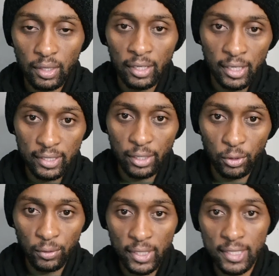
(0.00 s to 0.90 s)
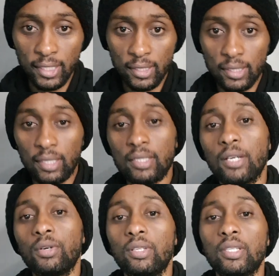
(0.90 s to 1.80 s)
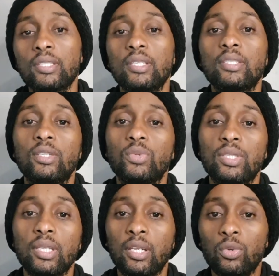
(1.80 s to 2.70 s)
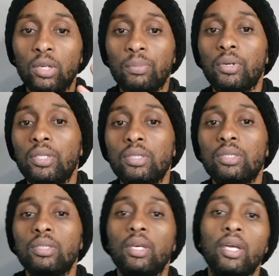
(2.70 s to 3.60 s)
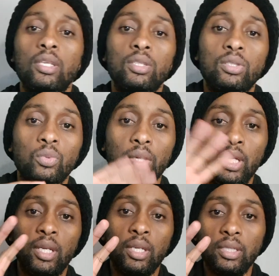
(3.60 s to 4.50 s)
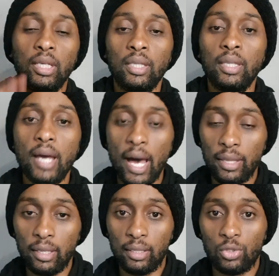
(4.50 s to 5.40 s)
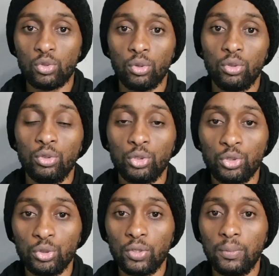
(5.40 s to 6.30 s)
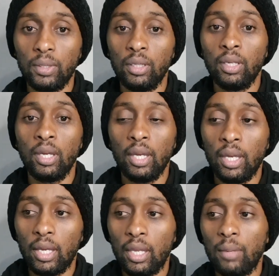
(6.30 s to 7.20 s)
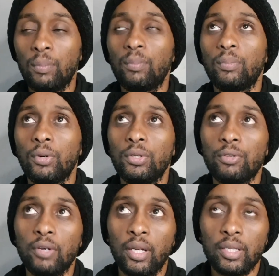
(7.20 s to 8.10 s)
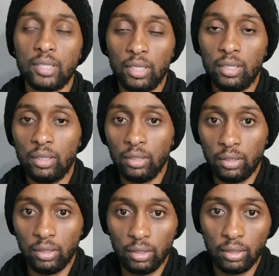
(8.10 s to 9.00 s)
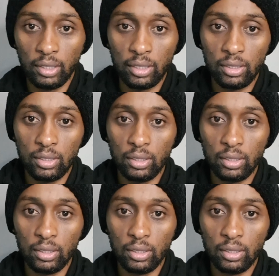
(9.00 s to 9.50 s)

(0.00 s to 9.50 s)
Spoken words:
A cycle in what sense? A cycle in the sense that we start at one point and we end at the other. So you should be at a point of understanding that